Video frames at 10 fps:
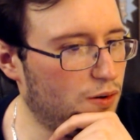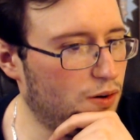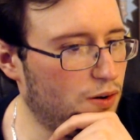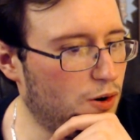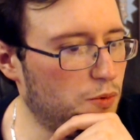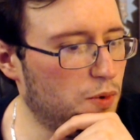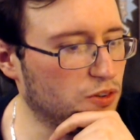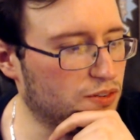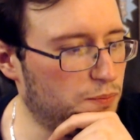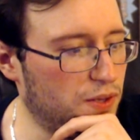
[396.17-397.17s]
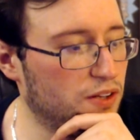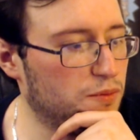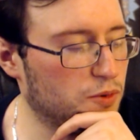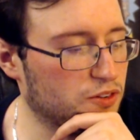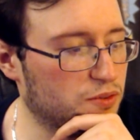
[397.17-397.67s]
almost 1 million
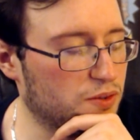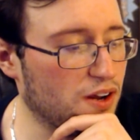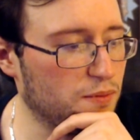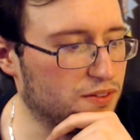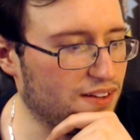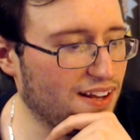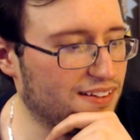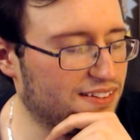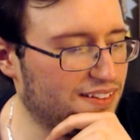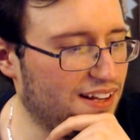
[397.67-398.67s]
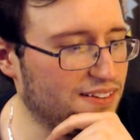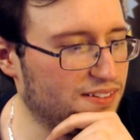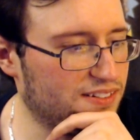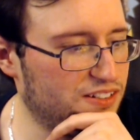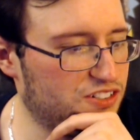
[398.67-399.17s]
more subscribers. Nice.
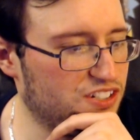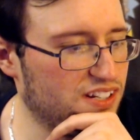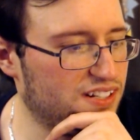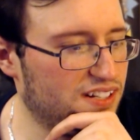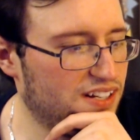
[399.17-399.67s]
That's good shit.